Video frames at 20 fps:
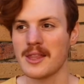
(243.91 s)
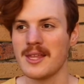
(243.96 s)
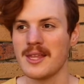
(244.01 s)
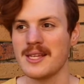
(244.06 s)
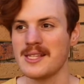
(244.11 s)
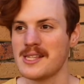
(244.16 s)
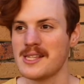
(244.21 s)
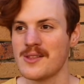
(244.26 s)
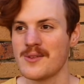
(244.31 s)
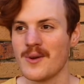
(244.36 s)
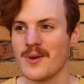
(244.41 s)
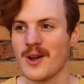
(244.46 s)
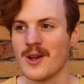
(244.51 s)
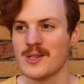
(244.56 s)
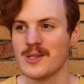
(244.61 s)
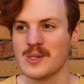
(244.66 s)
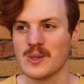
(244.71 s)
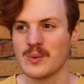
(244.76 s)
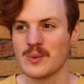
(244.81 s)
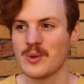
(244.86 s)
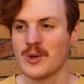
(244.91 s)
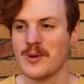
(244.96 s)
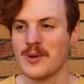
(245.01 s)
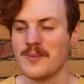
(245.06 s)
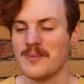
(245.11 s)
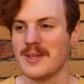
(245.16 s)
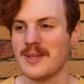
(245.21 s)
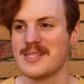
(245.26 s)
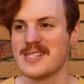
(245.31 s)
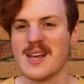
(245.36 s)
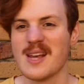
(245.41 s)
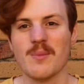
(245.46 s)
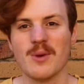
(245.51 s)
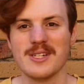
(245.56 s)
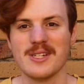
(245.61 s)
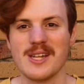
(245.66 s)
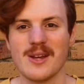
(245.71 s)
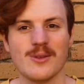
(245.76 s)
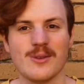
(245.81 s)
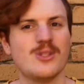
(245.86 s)
things in the rehearsal room that
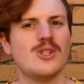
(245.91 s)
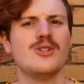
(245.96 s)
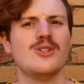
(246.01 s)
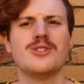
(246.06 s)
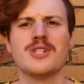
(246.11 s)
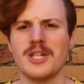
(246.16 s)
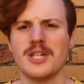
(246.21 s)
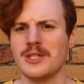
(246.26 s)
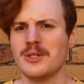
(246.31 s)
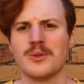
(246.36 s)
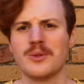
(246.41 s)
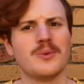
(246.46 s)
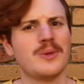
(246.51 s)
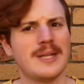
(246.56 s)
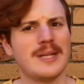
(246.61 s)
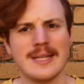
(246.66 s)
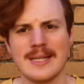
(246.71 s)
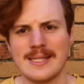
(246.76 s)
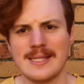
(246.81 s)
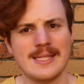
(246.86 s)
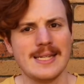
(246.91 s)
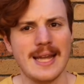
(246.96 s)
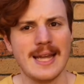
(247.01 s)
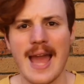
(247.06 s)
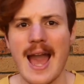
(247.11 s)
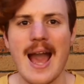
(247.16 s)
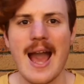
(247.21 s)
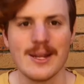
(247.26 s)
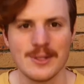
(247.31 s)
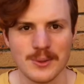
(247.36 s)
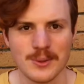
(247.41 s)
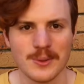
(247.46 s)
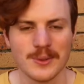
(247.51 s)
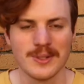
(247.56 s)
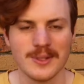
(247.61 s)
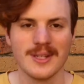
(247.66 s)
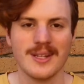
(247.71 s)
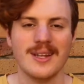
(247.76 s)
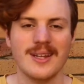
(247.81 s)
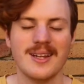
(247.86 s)
someone tells you don't look realistic at
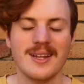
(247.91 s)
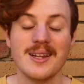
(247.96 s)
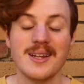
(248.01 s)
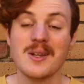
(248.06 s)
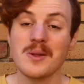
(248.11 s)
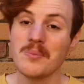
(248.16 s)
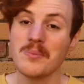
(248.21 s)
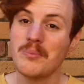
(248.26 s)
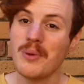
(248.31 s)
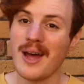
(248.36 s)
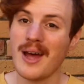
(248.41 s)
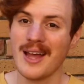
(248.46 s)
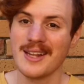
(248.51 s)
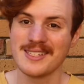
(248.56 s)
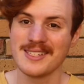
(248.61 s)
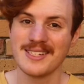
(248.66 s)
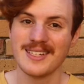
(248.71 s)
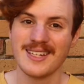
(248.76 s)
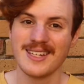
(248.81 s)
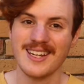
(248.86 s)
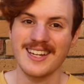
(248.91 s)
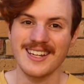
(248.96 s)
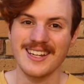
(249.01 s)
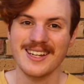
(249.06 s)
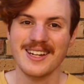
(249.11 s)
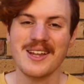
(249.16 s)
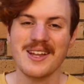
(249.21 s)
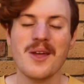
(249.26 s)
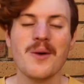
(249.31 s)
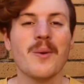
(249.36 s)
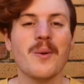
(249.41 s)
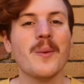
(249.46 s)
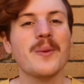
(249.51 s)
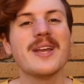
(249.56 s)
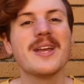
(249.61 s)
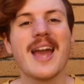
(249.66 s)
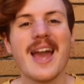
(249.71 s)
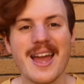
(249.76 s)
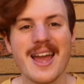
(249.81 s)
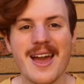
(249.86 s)
all. But what we
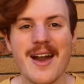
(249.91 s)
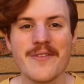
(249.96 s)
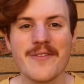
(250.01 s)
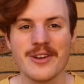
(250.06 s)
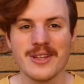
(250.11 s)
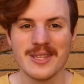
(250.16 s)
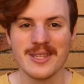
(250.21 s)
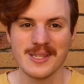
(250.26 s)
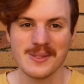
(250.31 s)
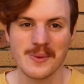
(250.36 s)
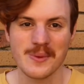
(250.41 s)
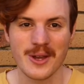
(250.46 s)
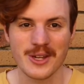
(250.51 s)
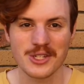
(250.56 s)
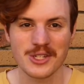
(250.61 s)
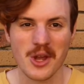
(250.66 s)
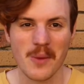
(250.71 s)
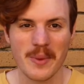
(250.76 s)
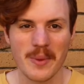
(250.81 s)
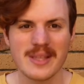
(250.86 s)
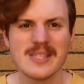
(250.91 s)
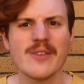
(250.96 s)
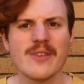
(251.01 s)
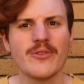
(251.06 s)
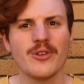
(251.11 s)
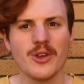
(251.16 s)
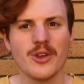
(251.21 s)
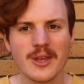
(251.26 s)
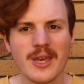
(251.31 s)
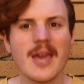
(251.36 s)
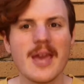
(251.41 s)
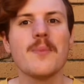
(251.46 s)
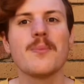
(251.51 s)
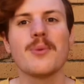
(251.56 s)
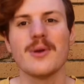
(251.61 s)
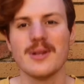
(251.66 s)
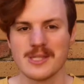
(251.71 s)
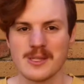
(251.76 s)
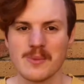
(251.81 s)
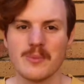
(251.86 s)
can cover in this workshop is a few key
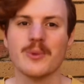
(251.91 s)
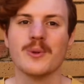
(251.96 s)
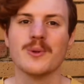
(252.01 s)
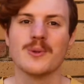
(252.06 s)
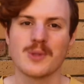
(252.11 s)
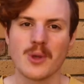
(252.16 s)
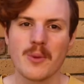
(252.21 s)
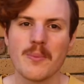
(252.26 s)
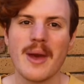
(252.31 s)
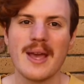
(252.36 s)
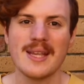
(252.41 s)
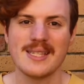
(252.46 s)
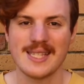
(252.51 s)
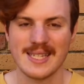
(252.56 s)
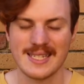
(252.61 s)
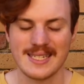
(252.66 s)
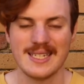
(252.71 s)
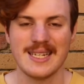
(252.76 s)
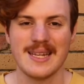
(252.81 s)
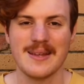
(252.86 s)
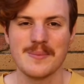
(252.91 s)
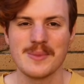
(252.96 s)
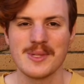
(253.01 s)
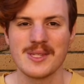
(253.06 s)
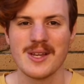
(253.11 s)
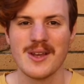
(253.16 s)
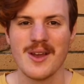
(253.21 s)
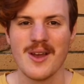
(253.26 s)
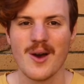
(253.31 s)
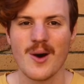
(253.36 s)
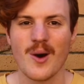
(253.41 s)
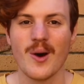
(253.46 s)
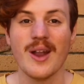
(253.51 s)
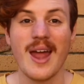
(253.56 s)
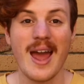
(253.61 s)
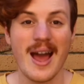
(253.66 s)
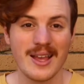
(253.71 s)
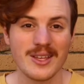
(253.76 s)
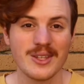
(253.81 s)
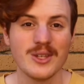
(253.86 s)
principles or basic tips on
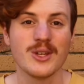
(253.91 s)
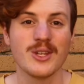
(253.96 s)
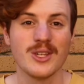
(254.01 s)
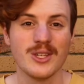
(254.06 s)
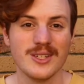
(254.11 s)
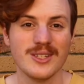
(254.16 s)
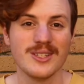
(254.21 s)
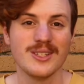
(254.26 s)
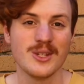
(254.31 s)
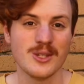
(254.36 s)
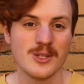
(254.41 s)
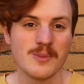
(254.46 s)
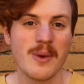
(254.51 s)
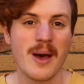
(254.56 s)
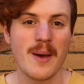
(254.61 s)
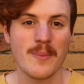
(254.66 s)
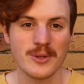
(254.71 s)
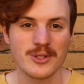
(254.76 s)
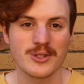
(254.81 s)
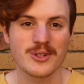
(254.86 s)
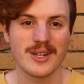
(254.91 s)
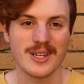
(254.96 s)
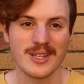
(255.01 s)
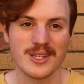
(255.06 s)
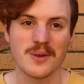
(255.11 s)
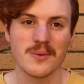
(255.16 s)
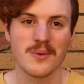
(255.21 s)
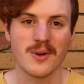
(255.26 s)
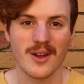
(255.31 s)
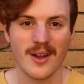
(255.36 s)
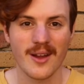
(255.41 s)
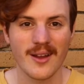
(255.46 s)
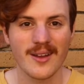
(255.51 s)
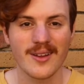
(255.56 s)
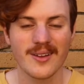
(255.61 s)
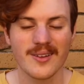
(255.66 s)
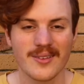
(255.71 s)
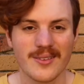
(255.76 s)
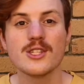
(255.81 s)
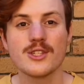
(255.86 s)
how you can use puppetry in your
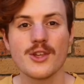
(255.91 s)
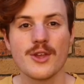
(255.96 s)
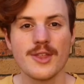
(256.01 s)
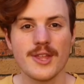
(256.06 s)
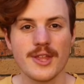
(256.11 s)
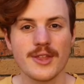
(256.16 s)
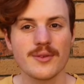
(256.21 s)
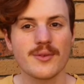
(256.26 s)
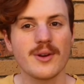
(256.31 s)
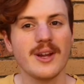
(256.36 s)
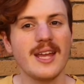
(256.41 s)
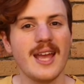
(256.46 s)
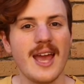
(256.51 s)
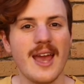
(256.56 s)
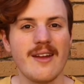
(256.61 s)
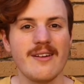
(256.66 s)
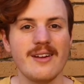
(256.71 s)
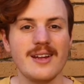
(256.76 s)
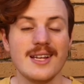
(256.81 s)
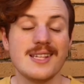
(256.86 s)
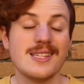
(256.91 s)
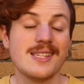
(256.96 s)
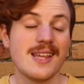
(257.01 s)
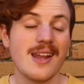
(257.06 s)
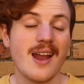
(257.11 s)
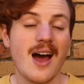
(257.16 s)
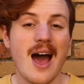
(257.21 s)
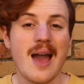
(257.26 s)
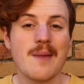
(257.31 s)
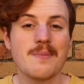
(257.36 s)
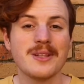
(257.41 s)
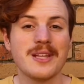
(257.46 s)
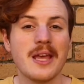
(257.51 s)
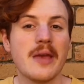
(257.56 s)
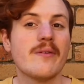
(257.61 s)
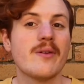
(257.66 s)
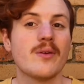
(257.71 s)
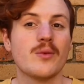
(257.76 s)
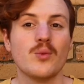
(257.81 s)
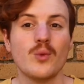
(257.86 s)
work. So the 3 areas that I
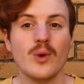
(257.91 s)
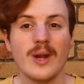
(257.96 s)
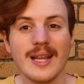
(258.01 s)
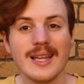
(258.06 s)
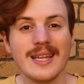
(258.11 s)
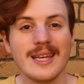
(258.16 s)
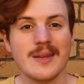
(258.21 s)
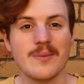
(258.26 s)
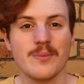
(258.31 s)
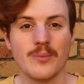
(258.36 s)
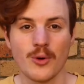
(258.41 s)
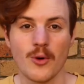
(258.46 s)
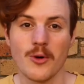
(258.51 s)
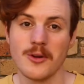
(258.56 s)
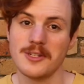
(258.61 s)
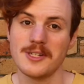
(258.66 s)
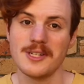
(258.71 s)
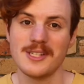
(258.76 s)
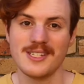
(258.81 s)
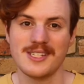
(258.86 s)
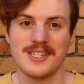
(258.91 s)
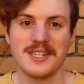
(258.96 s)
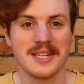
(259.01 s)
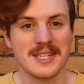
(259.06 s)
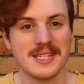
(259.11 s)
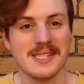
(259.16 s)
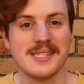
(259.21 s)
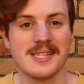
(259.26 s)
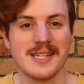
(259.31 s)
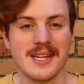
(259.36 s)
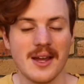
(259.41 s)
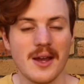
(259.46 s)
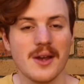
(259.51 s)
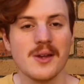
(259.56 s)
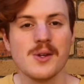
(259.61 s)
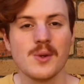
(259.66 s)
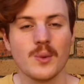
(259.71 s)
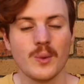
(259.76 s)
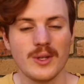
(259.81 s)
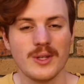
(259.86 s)
believe are really important to consider
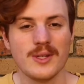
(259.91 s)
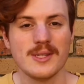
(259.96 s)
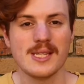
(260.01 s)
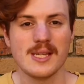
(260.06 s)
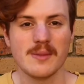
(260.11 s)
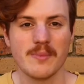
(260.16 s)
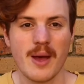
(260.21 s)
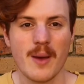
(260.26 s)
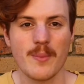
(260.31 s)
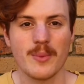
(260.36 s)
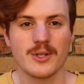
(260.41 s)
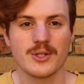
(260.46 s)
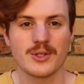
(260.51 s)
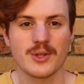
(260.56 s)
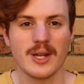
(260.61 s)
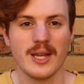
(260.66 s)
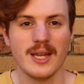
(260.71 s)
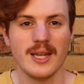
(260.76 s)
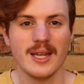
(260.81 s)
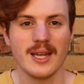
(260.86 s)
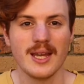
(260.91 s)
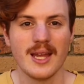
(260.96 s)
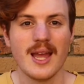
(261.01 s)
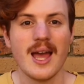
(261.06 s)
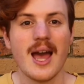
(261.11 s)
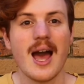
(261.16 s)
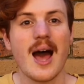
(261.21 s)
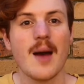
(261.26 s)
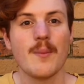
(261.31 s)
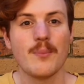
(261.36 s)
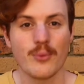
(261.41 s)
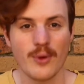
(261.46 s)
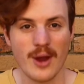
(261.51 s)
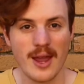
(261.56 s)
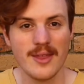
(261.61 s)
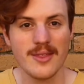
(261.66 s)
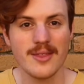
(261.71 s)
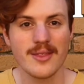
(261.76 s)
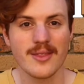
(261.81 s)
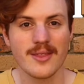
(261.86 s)
when using puppetry are
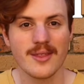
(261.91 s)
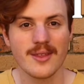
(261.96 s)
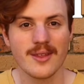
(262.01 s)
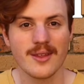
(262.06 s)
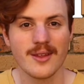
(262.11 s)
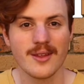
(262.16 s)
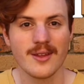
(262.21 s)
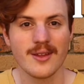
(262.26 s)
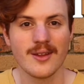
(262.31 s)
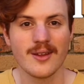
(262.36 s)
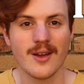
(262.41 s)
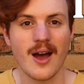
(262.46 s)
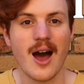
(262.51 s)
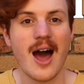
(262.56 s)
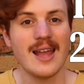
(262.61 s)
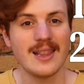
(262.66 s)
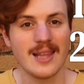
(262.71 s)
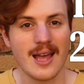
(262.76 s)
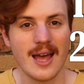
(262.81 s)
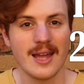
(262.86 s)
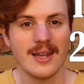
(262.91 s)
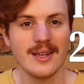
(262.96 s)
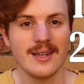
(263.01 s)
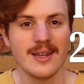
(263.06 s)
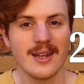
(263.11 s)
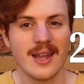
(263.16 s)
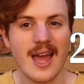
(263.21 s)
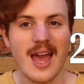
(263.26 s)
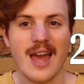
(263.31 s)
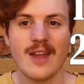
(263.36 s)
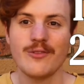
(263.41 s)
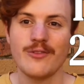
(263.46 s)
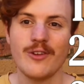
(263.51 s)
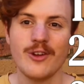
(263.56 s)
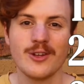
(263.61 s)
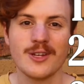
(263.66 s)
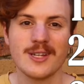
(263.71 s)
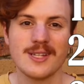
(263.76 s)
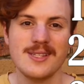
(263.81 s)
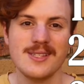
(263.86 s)
breath, eyeline, and
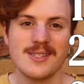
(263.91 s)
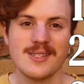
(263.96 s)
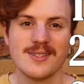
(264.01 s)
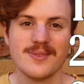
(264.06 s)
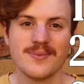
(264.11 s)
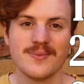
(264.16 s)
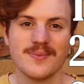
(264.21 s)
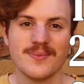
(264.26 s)
focus.